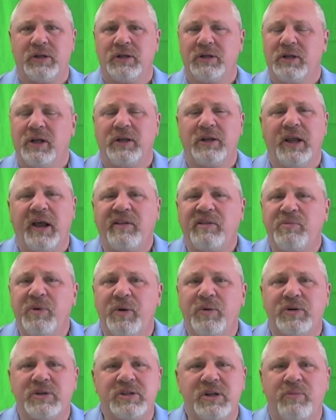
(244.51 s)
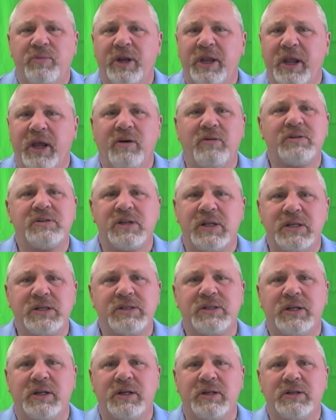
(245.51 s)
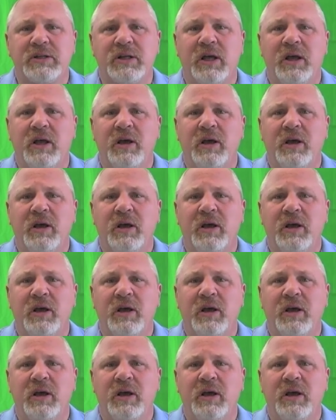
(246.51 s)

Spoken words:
It doesn't have to be what somebody else thinks it is,